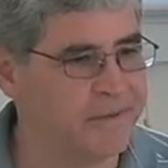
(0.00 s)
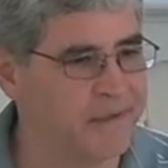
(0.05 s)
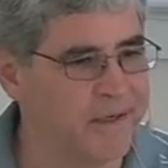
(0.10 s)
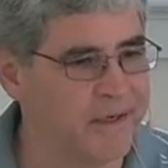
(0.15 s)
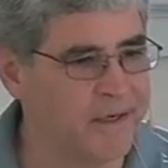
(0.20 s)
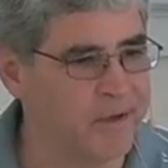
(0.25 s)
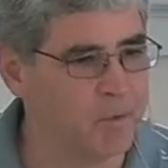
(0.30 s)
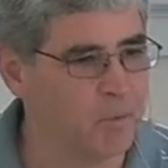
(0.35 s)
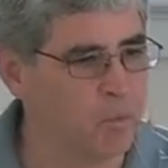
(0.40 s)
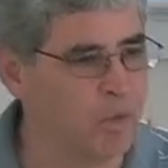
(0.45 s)

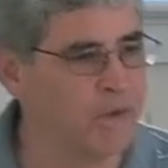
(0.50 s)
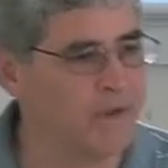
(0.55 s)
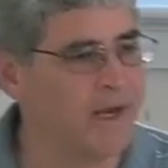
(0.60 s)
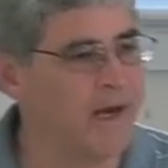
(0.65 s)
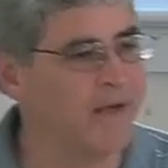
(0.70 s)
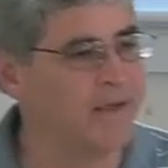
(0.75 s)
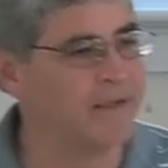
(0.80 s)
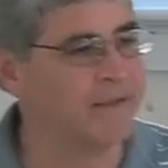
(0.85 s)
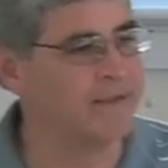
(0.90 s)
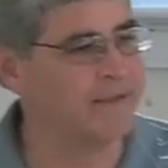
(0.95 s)
We're
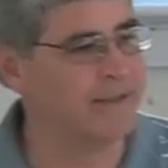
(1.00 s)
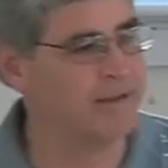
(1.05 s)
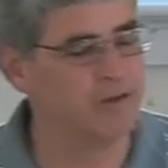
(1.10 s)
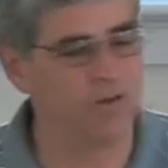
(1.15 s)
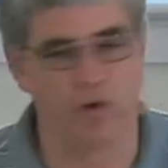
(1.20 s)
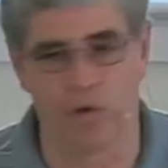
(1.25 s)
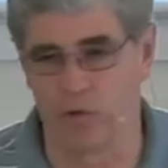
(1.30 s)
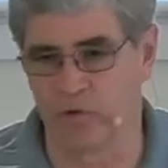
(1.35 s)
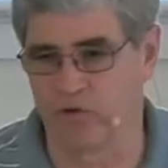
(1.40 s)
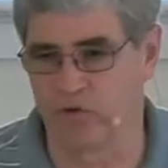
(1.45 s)
not a
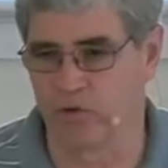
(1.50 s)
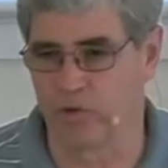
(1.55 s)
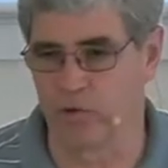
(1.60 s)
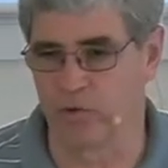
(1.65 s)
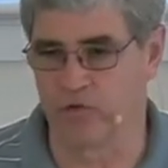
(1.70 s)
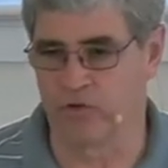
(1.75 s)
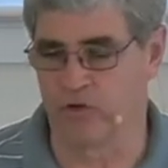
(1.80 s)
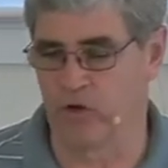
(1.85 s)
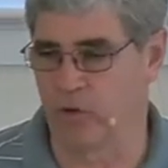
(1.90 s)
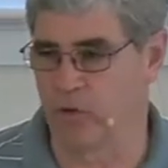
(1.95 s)

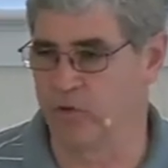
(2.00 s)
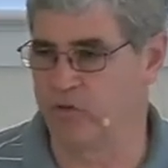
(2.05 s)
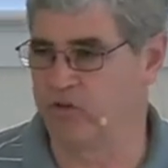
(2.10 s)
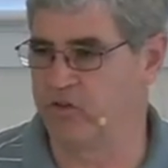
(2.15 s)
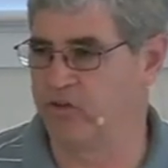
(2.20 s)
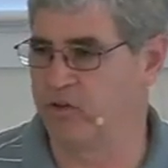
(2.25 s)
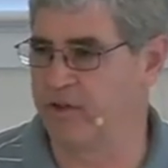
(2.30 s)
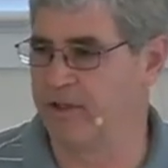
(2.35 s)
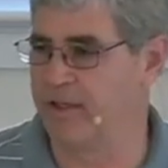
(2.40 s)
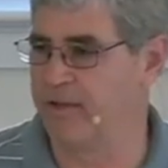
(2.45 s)
liturgical
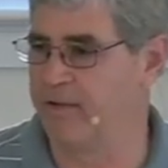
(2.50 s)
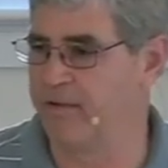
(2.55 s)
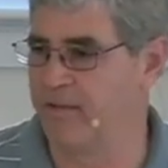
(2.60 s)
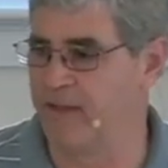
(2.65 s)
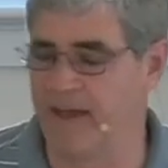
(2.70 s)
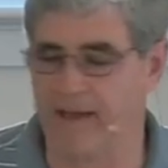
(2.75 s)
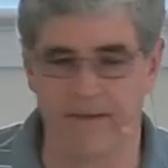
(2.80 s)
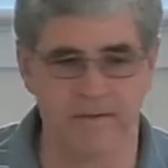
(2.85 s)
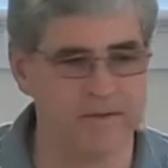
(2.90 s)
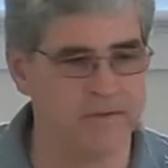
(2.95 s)
church in
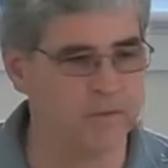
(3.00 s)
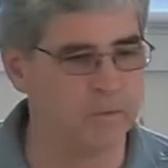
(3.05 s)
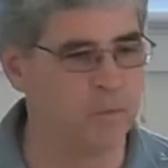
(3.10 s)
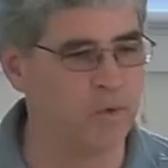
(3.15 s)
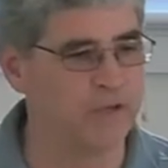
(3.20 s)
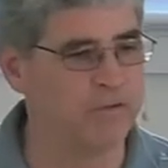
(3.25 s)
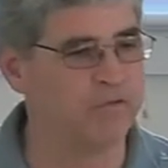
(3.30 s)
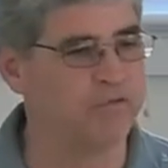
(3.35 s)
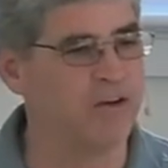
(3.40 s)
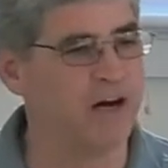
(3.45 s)
that
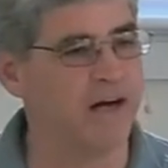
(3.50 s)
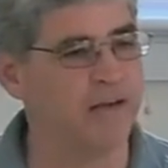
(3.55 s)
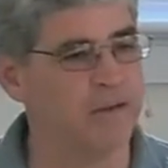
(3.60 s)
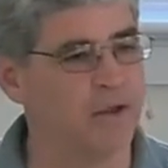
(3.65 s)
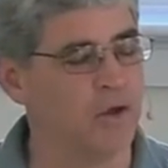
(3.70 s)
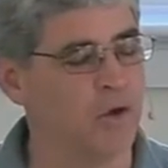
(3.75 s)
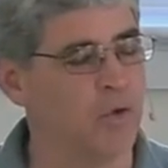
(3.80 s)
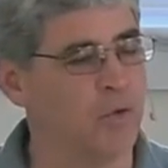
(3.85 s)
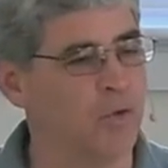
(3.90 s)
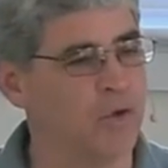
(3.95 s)
we
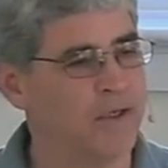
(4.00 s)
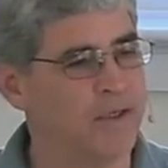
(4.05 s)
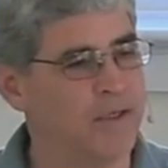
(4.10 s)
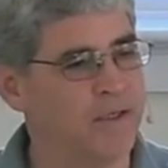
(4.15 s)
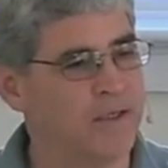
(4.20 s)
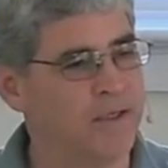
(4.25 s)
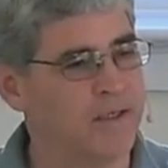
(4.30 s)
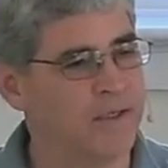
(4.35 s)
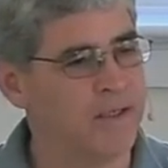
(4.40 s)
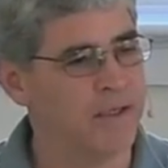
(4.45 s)
follow
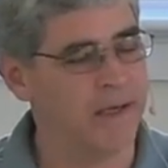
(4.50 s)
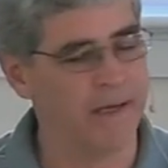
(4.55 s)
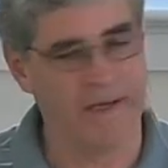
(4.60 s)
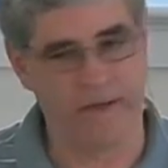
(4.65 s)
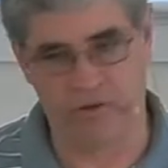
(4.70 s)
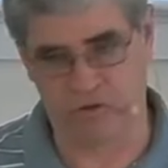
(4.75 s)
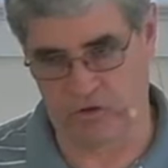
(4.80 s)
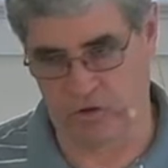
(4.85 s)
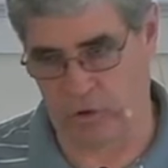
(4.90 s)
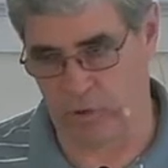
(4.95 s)

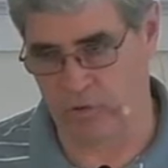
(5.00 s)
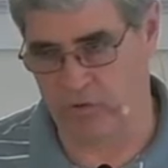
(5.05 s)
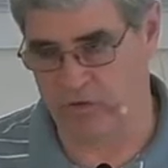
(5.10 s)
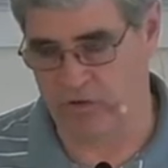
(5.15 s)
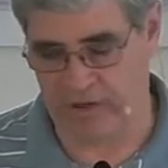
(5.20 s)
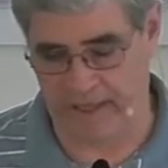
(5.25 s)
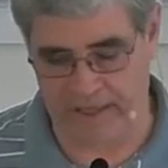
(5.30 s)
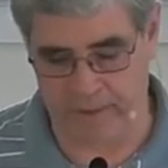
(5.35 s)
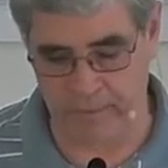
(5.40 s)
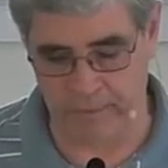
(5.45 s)
a
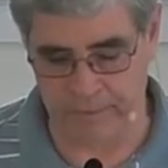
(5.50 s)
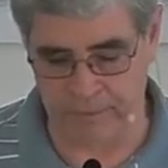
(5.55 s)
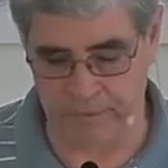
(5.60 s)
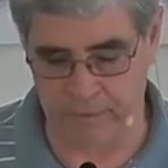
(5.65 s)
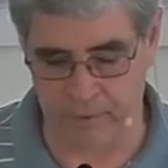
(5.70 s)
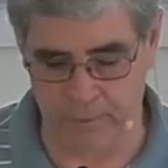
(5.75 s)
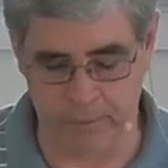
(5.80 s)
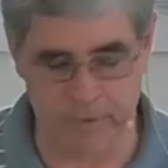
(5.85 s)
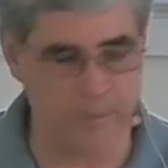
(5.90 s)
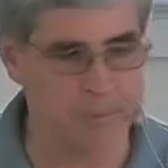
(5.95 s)
church
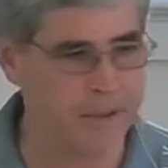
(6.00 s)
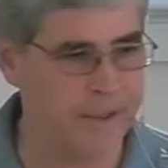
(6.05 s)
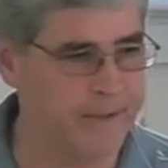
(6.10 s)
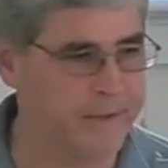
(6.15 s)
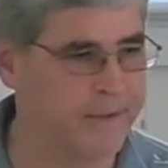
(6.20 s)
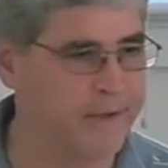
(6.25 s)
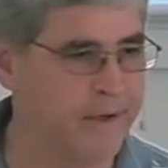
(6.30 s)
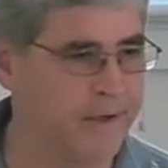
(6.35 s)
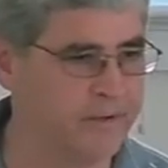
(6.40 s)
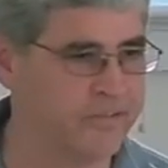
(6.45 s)
calendar, but
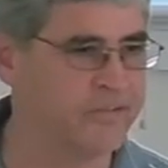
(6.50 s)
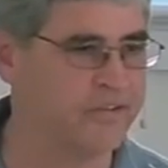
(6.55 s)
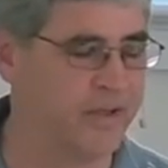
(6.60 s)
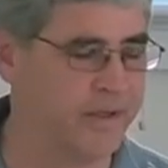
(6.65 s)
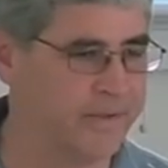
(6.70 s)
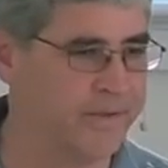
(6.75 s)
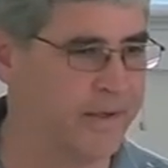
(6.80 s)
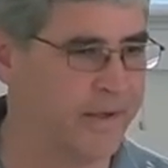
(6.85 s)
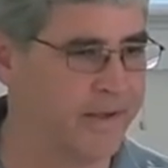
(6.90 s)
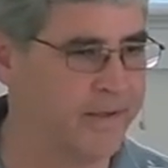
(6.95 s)
Pentecost
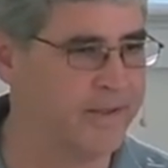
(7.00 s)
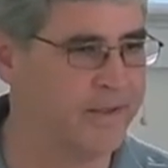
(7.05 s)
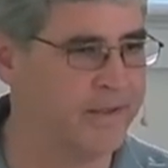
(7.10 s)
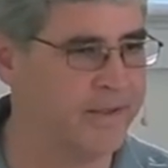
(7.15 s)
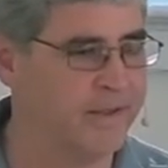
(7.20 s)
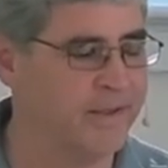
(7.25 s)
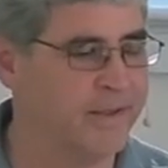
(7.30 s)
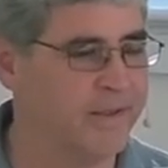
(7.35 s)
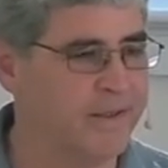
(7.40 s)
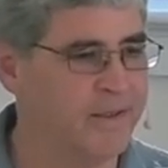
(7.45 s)
Sunday
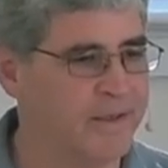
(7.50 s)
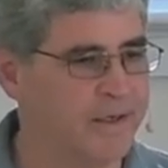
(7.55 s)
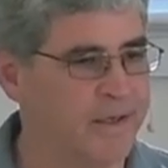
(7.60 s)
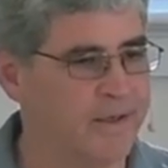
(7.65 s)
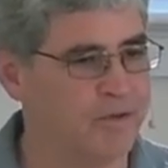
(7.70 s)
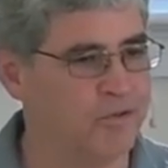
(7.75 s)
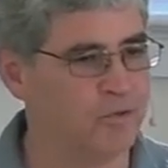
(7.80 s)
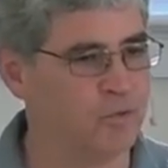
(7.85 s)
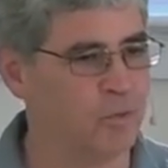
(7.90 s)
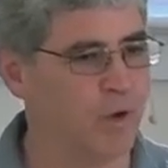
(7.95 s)

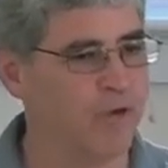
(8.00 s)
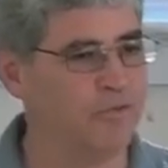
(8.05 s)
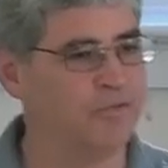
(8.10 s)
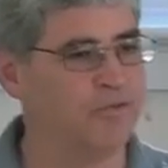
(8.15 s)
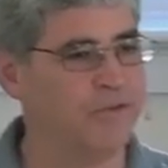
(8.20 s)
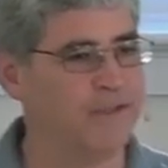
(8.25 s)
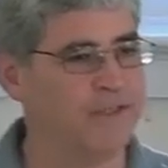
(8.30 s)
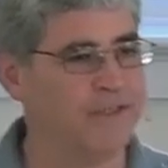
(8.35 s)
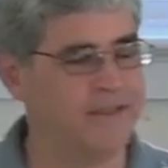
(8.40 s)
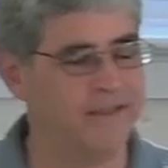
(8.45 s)
is
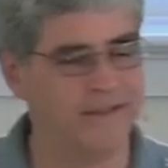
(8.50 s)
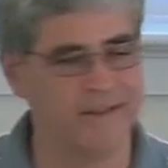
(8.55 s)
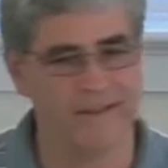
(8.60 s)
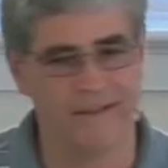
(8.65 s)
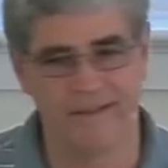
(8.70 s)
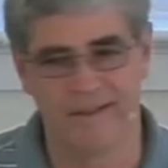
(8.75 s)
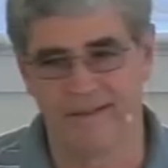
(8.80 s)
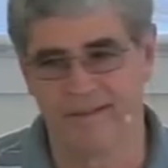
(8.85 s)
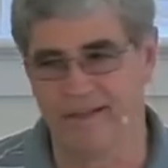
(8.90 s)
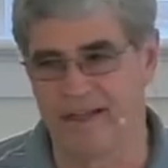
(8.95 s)
roughly
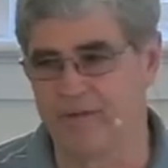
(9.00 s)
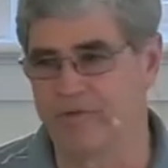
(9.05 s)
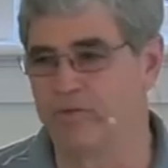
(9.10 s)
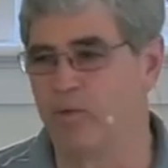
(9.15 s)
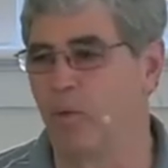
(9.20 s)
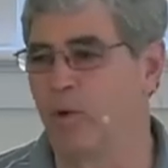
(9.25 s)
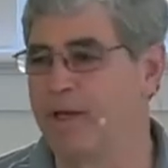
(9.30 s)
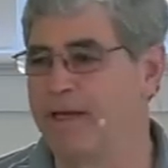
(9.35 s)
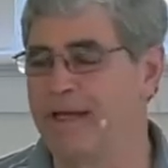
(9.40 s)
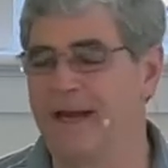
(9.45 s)
like
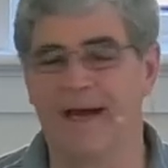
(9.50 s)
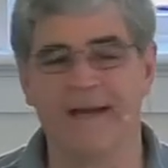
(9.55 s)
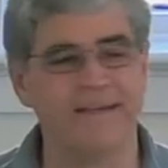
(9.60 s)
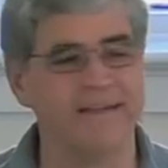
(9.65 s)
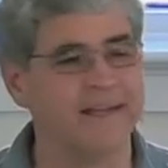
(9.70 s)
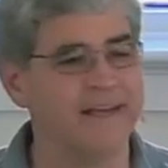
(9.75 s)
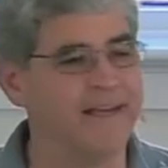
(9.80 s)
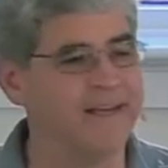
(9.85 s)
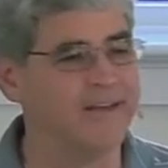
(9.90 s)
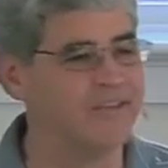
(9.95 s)
49
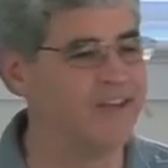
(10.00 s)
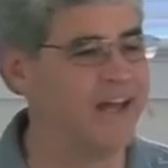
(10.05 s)
days